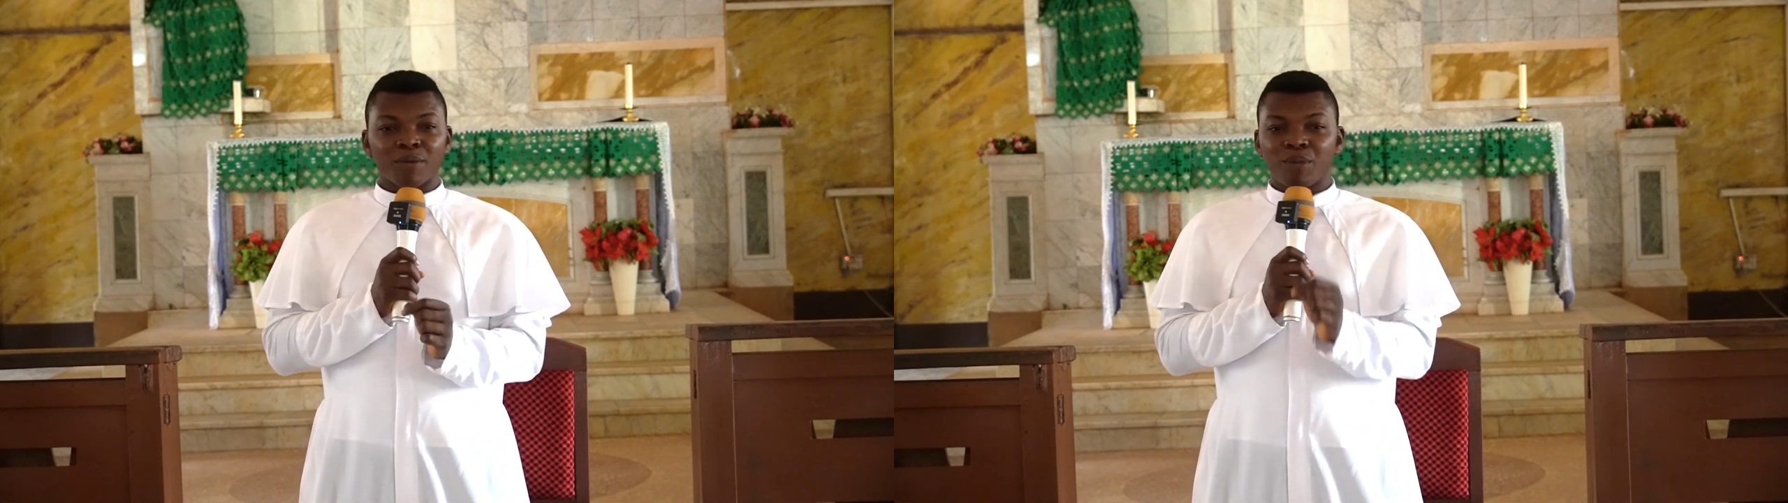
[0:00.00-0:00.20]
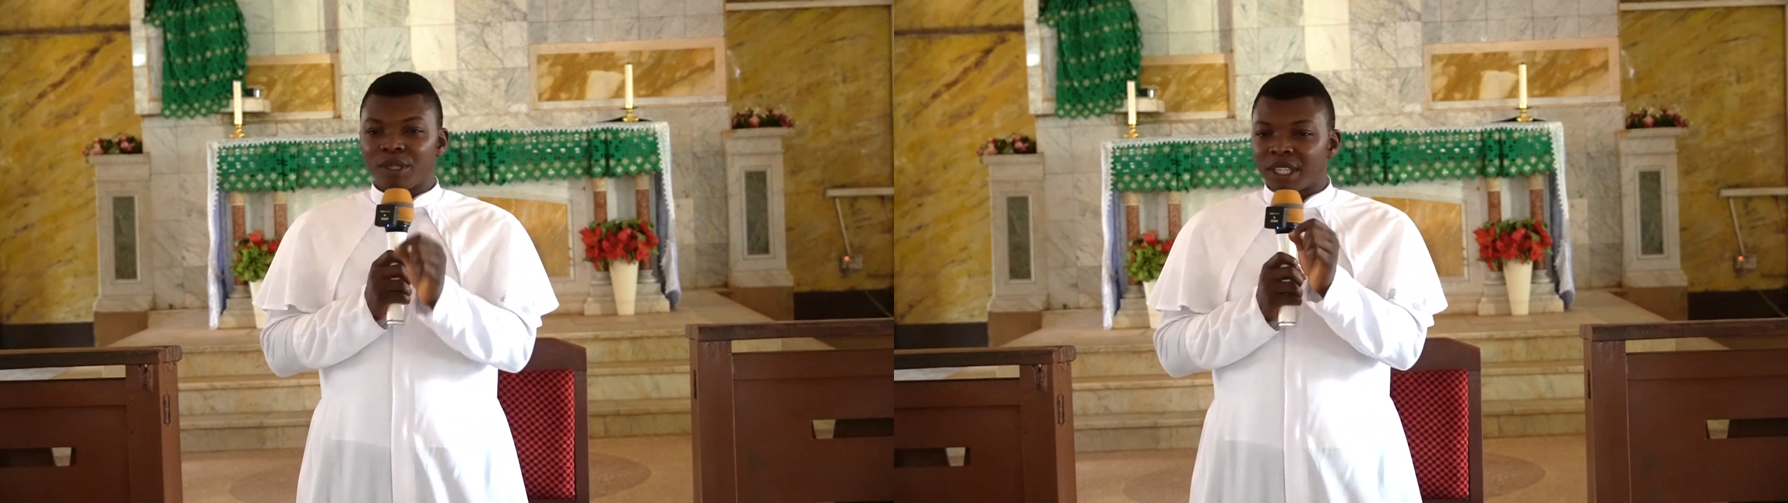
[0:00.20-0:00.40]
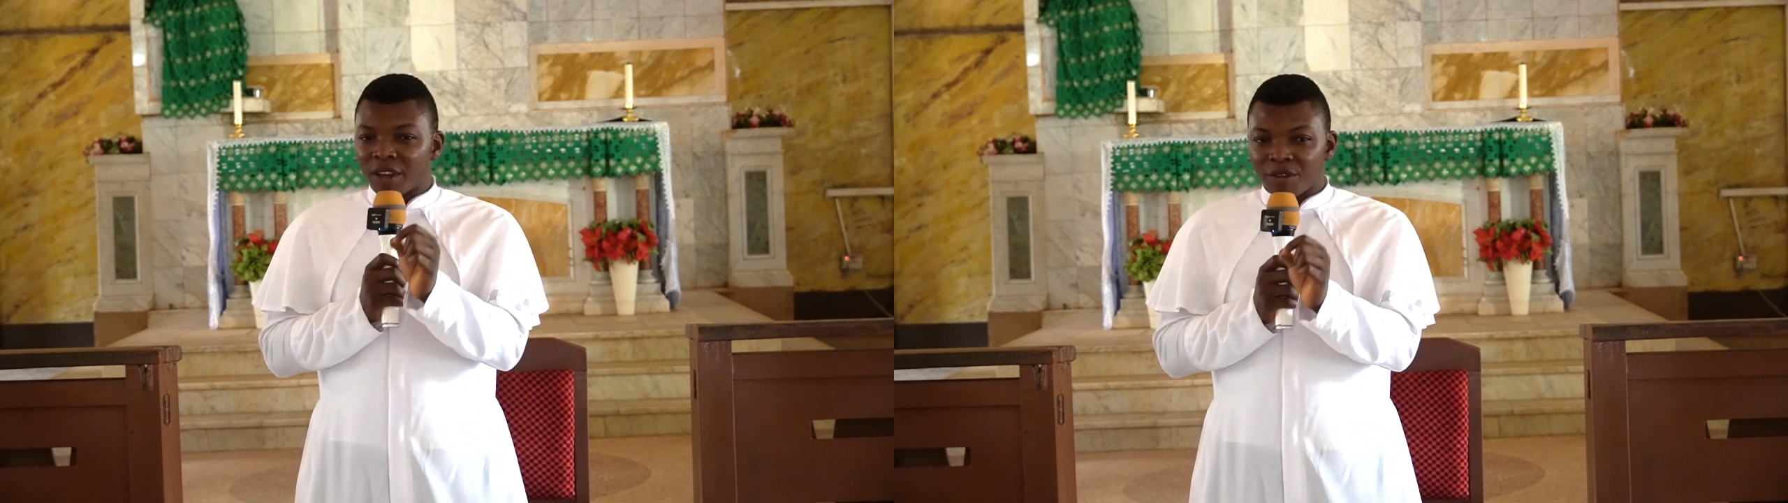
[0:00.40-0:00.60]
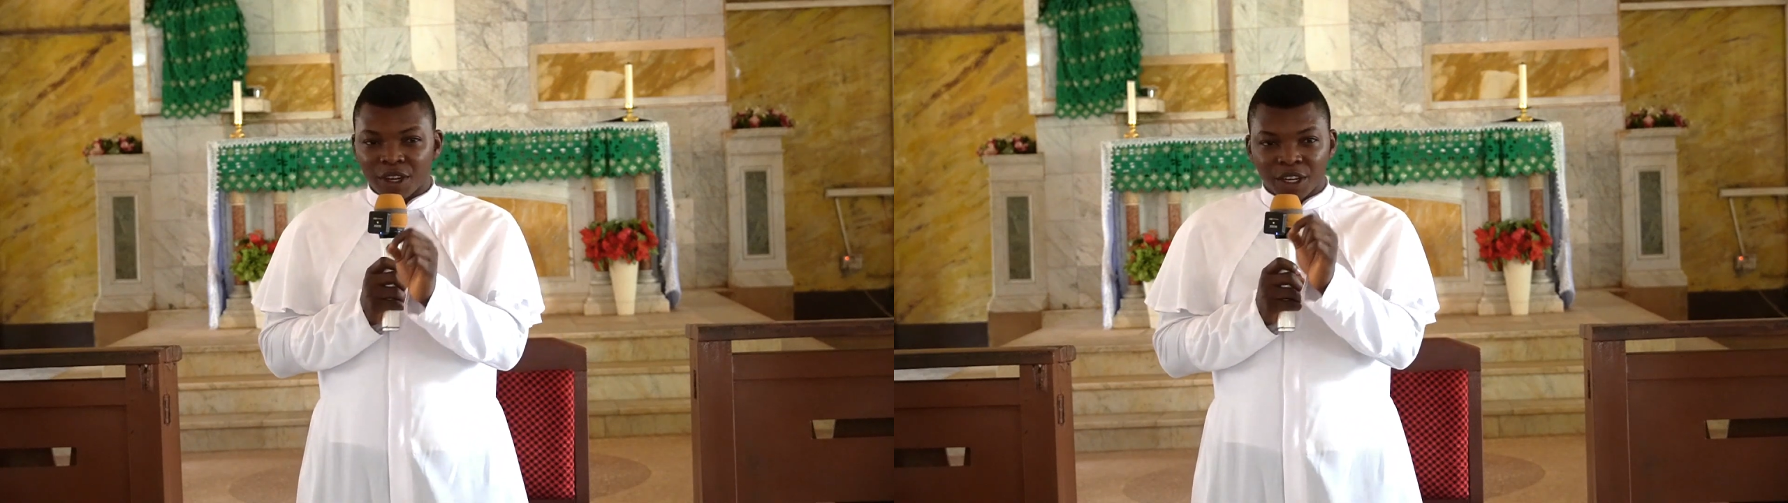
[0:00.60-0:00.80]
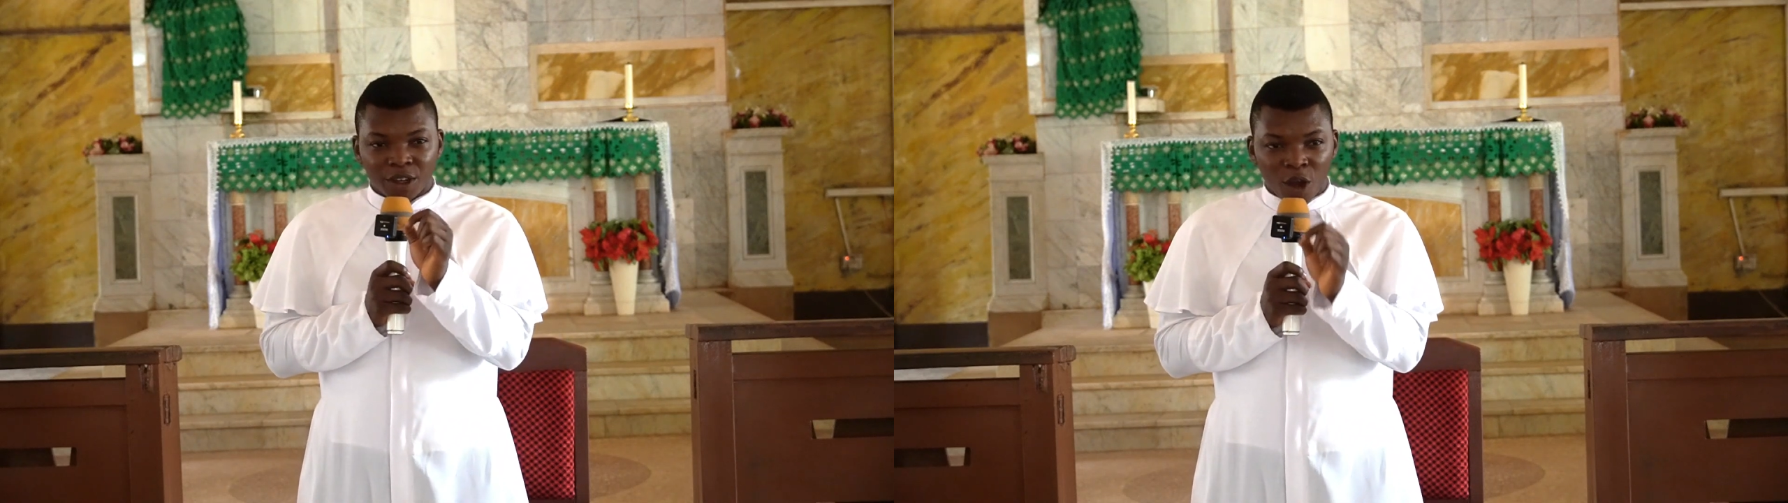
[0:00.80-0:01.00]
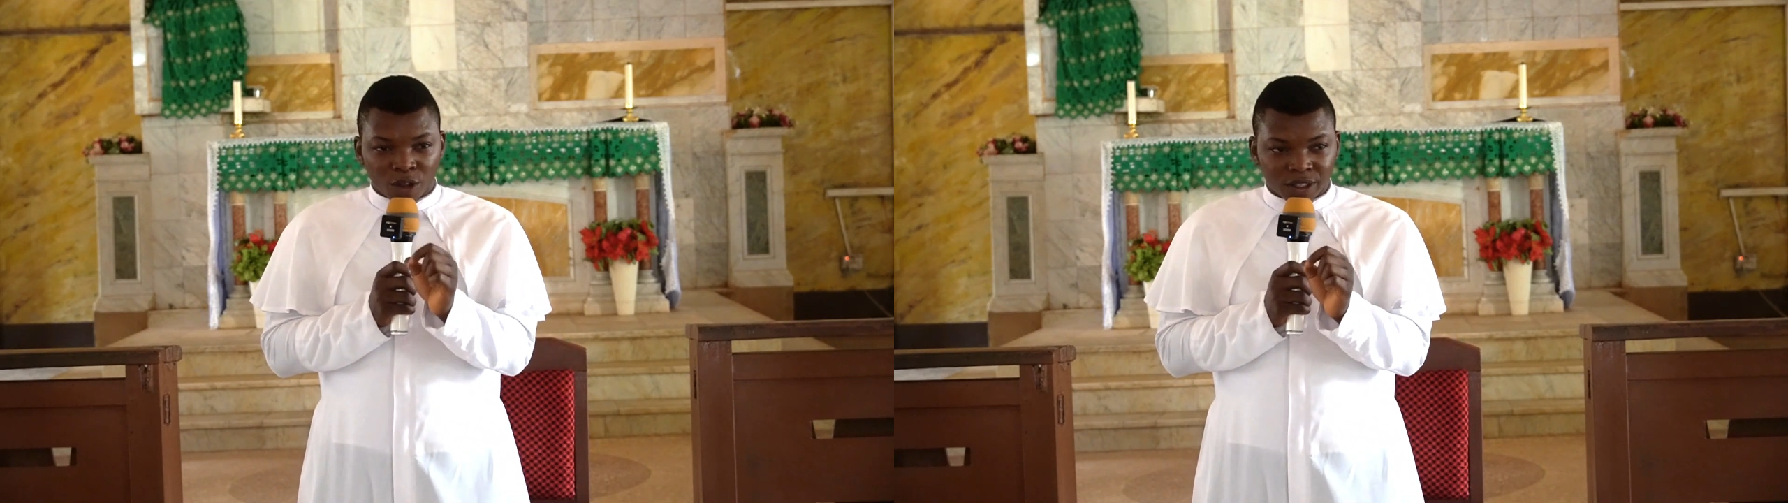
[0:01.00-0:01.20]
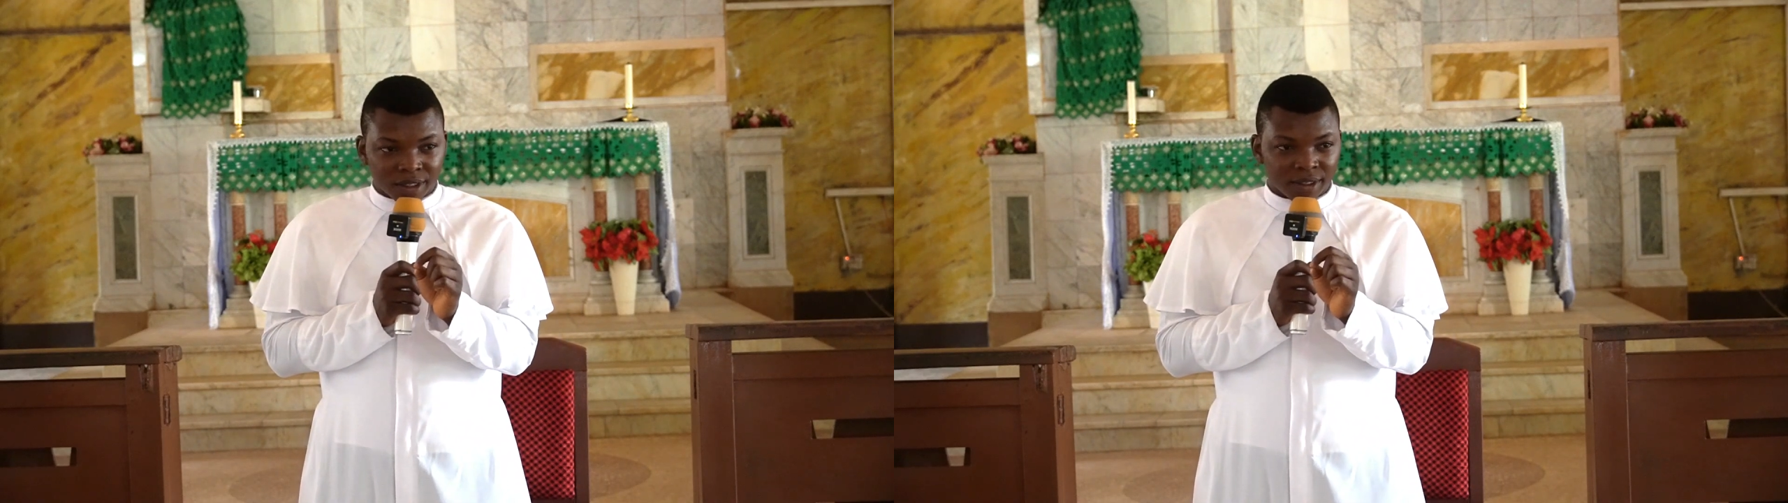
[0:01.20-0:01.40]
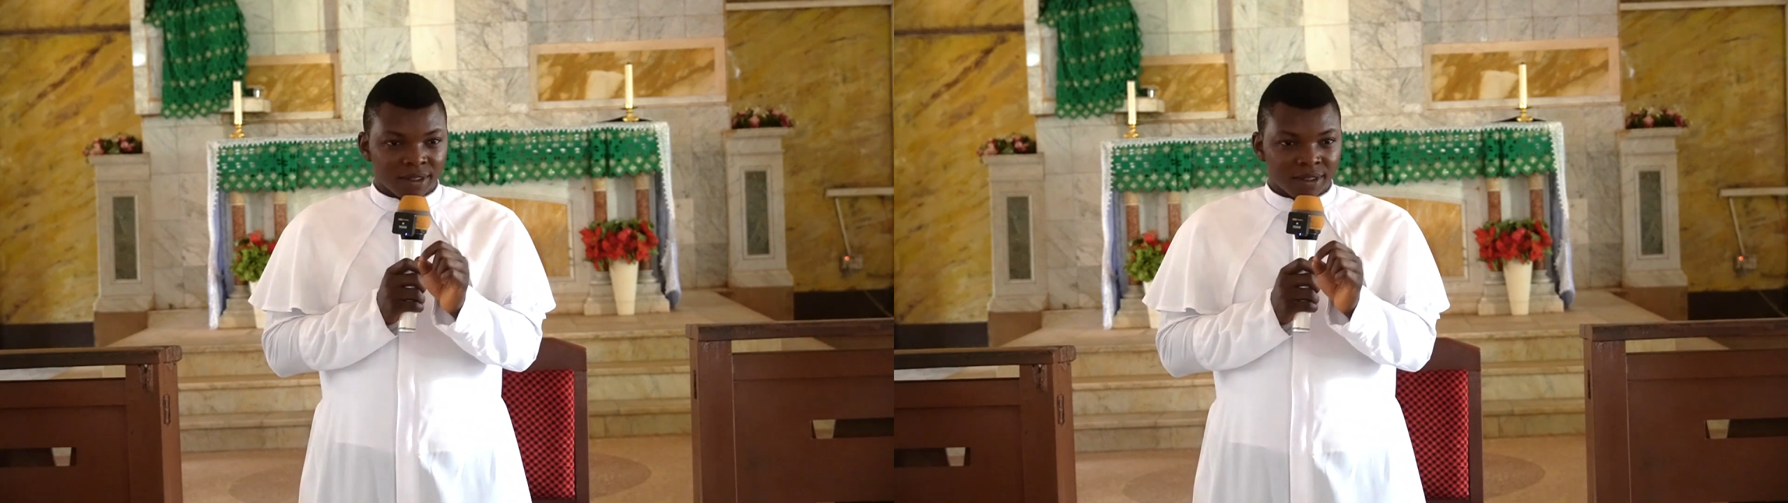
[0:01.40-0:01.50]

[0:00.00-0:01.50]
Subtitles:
Put every knot